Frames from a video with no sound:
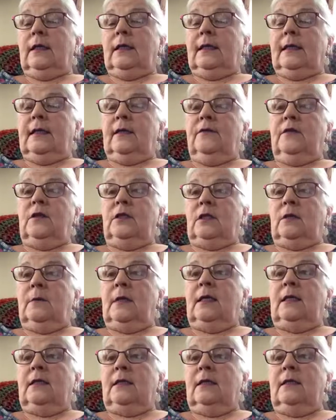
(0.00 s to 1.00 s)
give you some
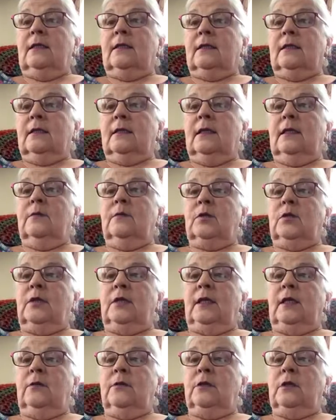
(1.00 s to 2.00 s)
ideas and tips on
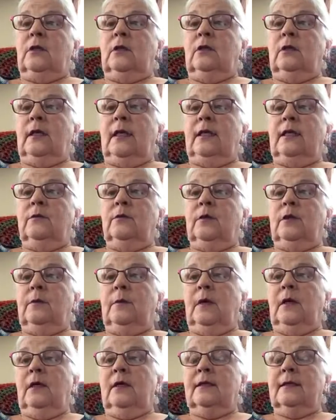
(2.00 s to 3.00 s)
how to go ahead with a
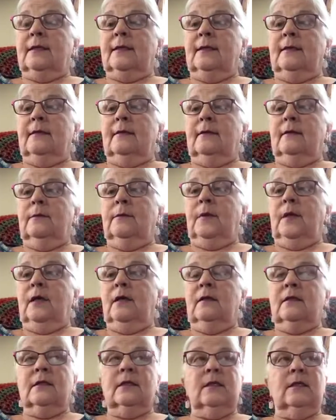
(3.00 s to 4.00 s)
party, a
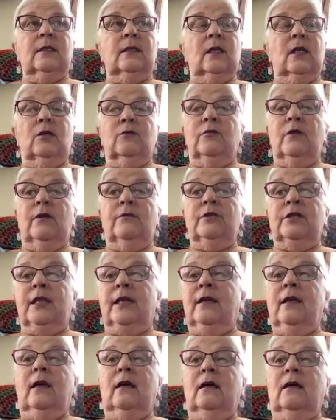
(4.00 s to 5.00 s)

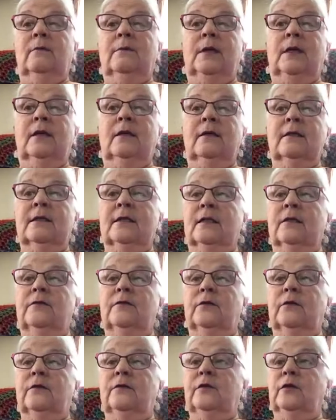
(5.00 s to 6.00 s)
crochet art party
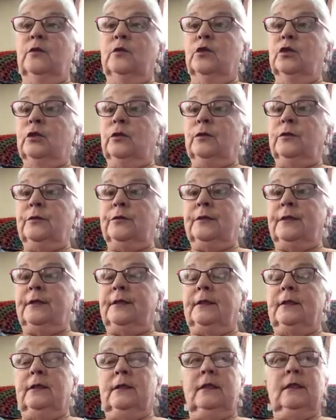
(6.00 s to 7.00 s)
for a few children,
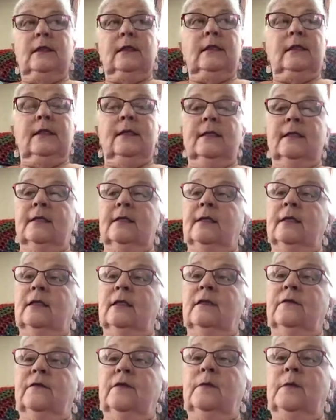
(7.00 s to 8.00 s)
instead
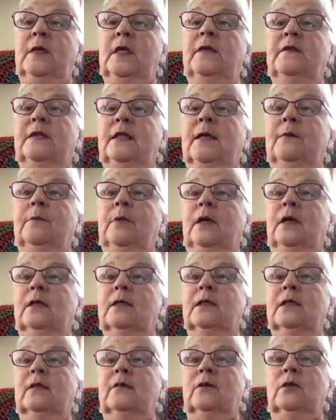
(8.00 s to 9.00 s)
of for a birthday
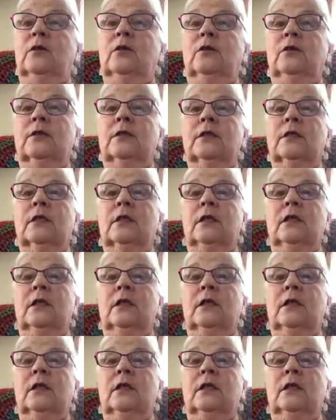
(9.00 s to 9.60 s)
party, of course.